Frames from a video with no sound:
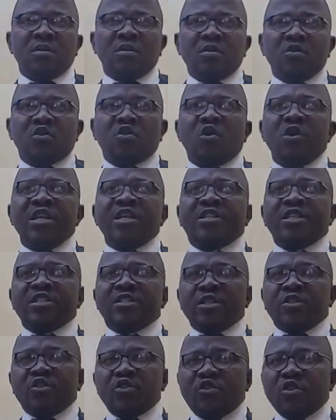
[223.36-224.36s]
So it
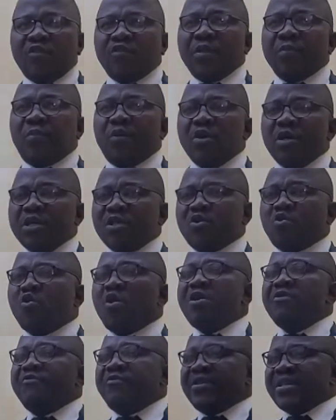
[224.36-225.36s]
is the duty of the police to
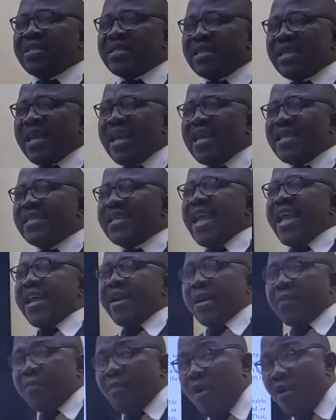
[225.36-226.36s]
investigate
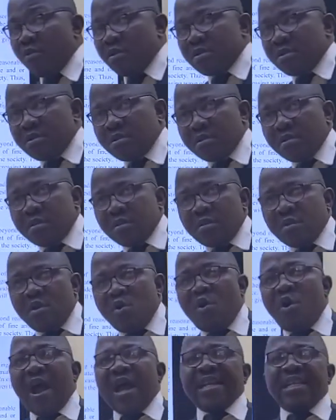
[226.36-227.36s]
a report
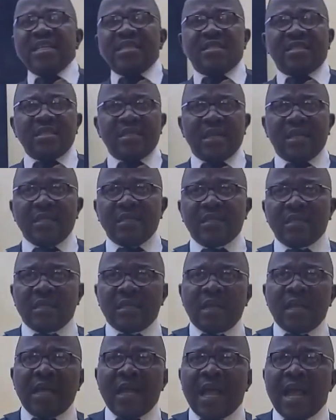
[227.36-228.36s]
or an incident
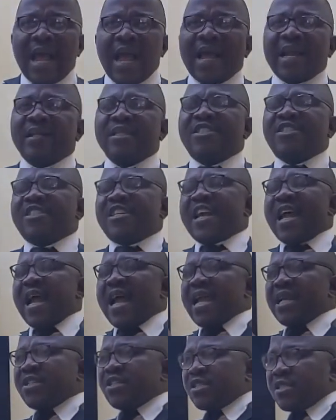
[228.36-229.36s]
and
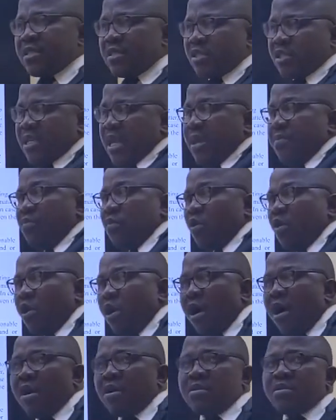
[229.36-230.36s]
charge same
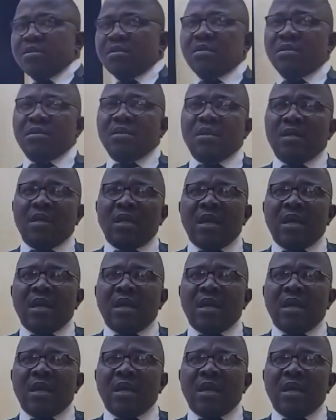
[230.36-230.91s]
to court.